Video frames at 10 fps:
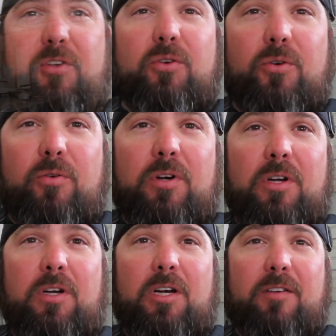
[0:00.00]
view,
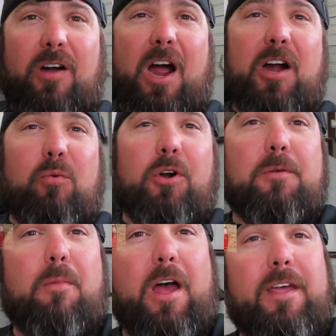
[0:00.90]
of
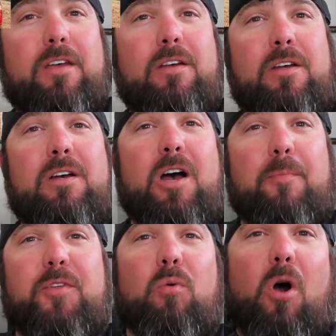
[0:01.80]
Ironworker Mike
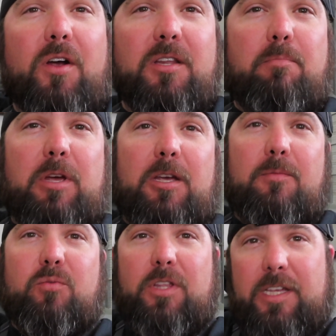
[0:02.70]
up there walking the
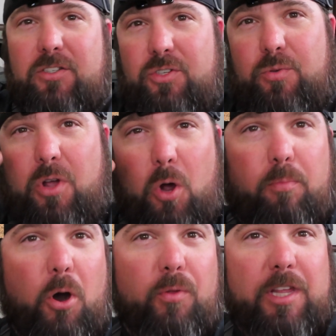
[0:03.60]
beams with his new
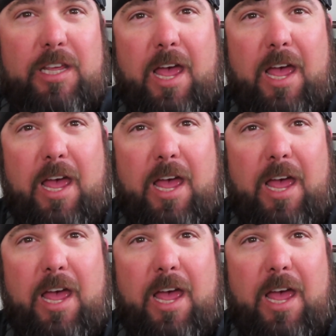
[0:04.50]
GoPro that he